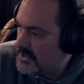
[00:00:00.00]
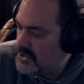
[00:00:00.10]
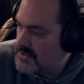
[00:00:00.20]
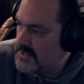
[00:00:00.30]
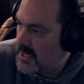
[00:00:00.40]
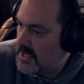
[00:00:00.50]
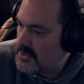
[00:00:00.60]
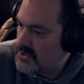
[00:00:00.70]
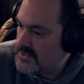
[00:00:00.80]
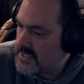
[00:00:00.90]
She's
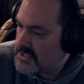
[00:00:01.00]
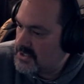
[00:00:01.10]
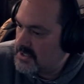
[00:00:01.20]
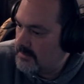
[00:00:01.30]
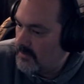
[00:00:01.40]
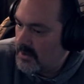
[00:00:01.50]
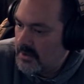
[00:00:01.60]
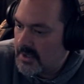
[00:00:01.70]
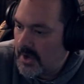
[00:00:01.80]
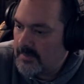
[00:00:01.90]
uh, she's actually
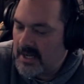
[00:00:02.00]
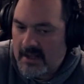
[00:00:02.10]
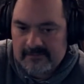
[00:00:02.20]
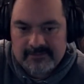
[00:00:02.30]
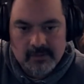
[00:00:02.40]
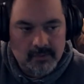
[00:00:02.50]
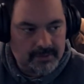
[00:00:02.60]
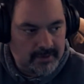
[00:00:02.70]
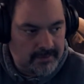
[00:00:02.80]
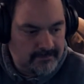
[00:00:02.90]
coming out of
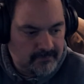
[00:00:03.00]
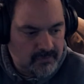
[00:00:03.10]
Florida.